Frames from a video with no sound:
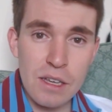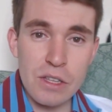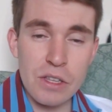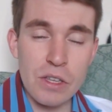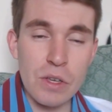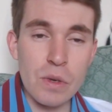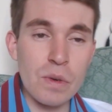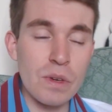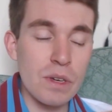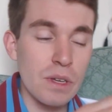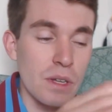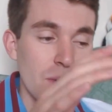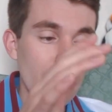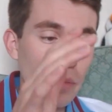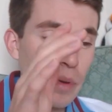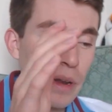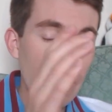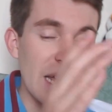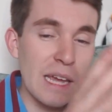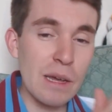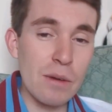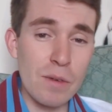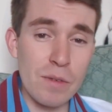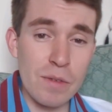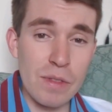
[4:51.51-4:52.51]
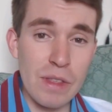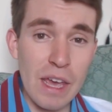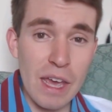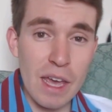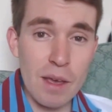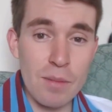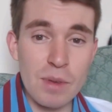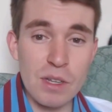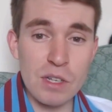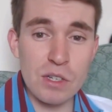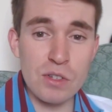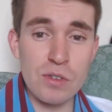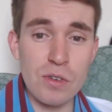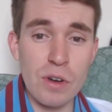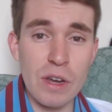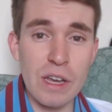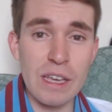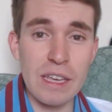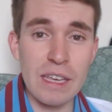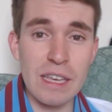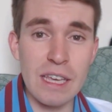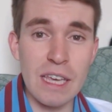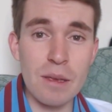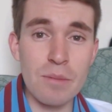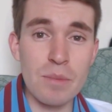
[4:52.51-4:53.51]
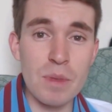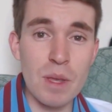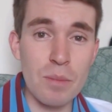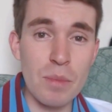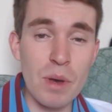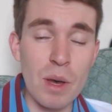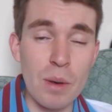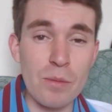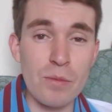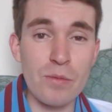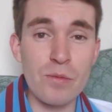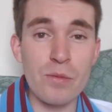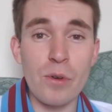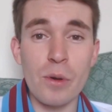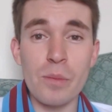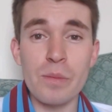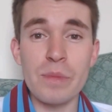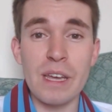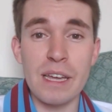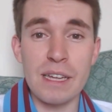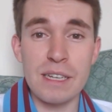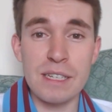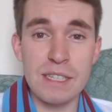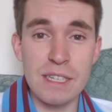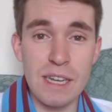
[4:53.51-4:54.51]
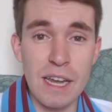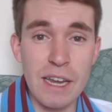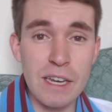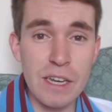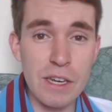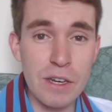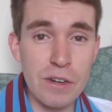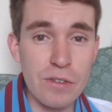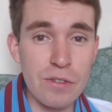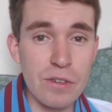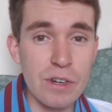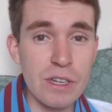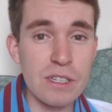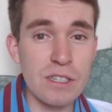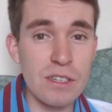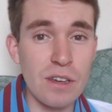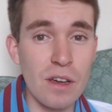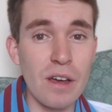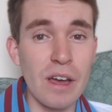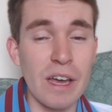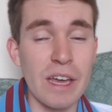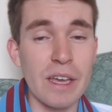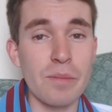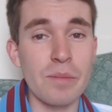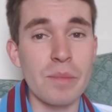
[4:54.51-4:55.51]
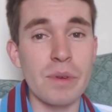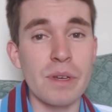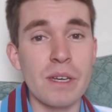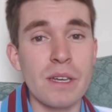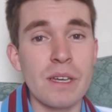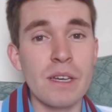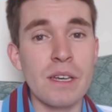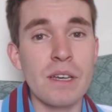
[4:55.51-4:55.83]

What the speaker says: you can play with them and try and keep them up from that January time,